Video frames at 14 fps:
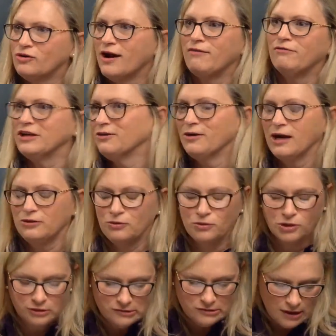traveling around the
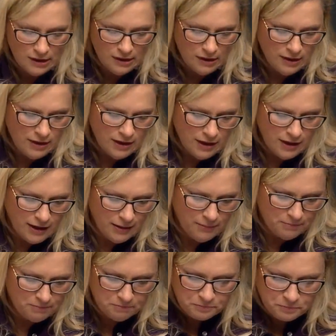world.
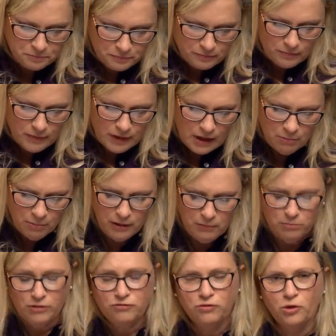But
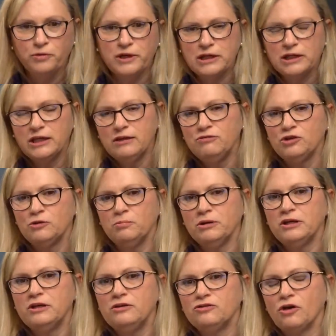before we leave you,
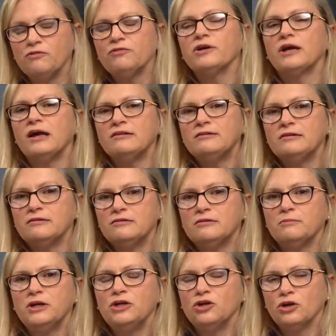please don't forget to
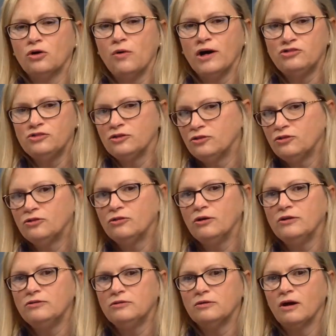submit your questions to
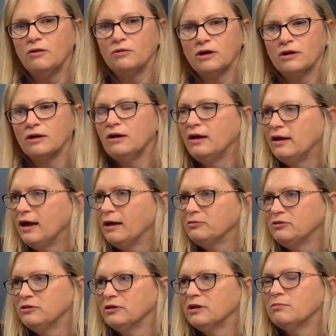us. We're
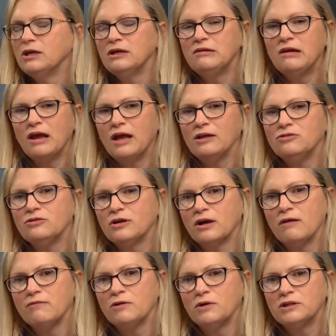absolutely committed to answering
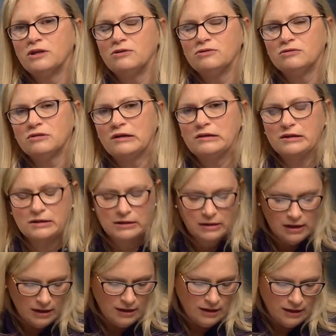every one that you send in.
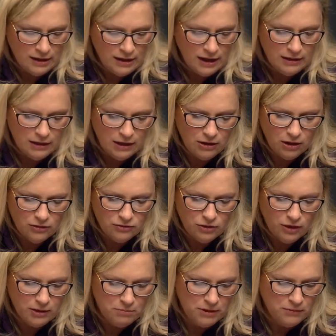And then also,
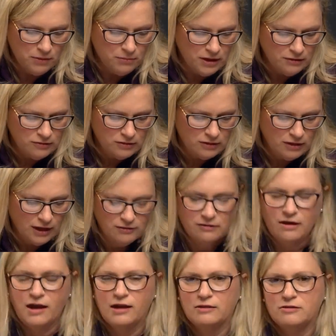I'd be remiss in not
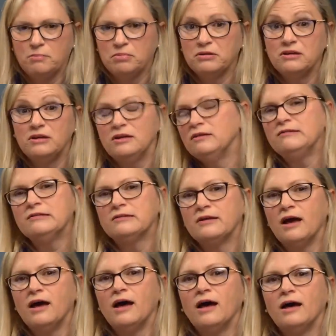saying to please
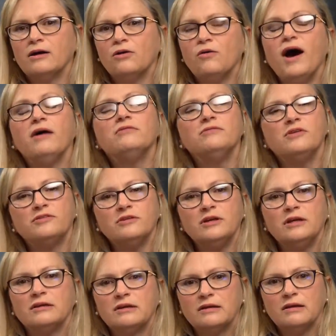go out and
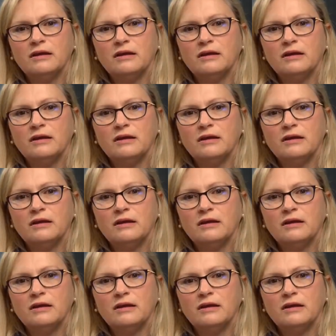visit